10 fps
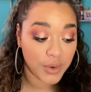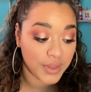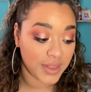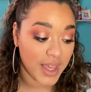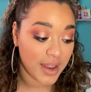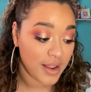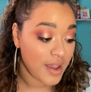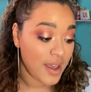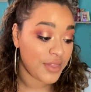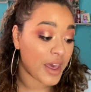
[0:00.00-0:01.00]
more than that.
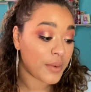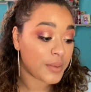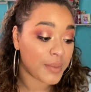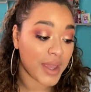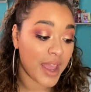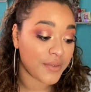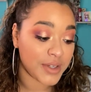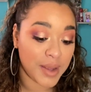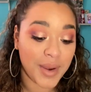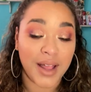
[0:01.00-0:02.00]
That would be my
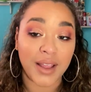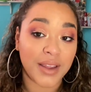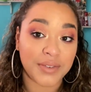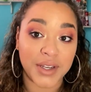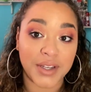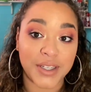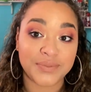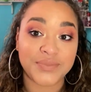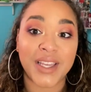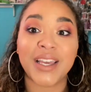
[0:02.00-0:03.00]
everyday palette if I could.